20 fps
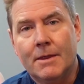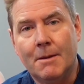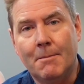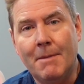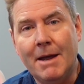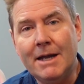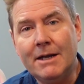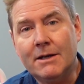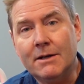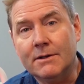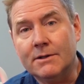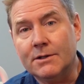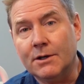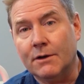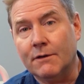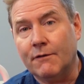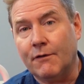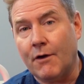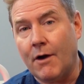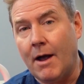The main
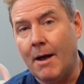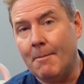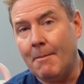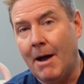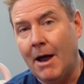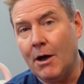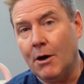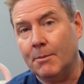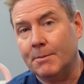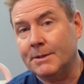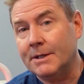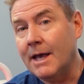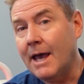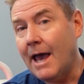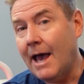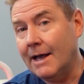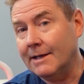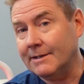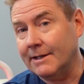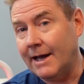concern for myopes
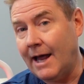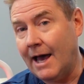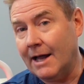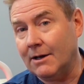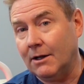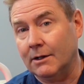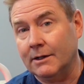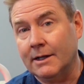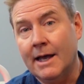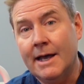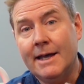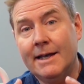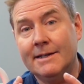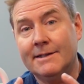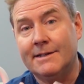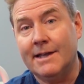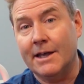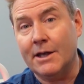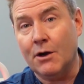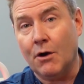as an adult
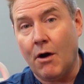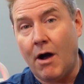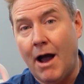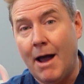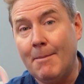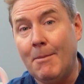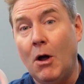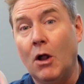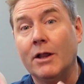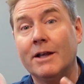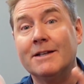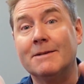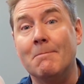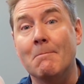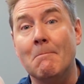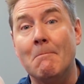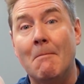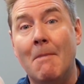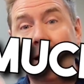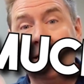is that your eyeball is
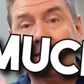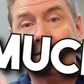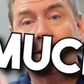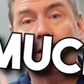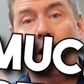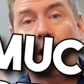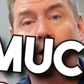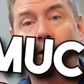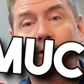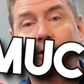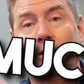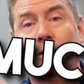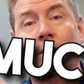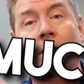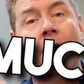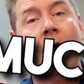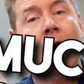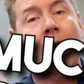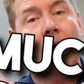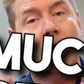much larger
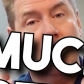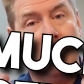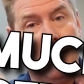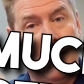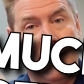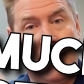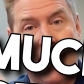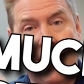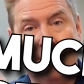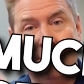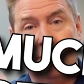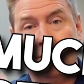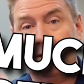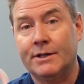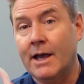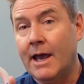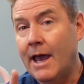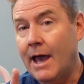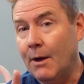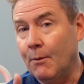than average.
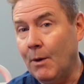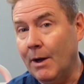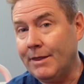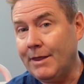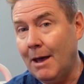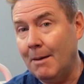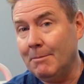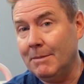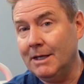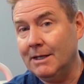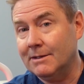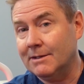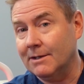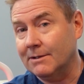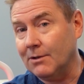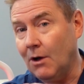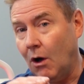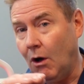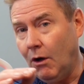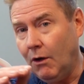And what that means
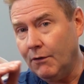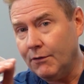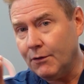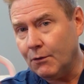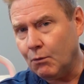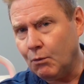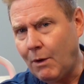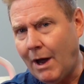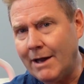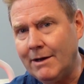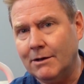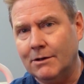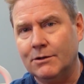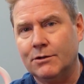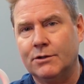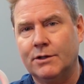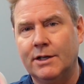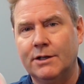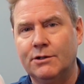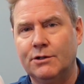is all the retinal
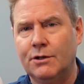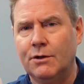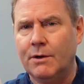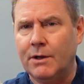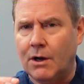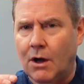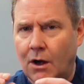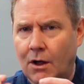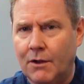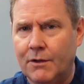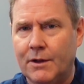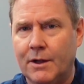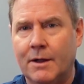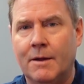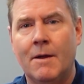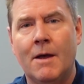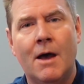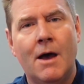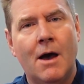tissue and all the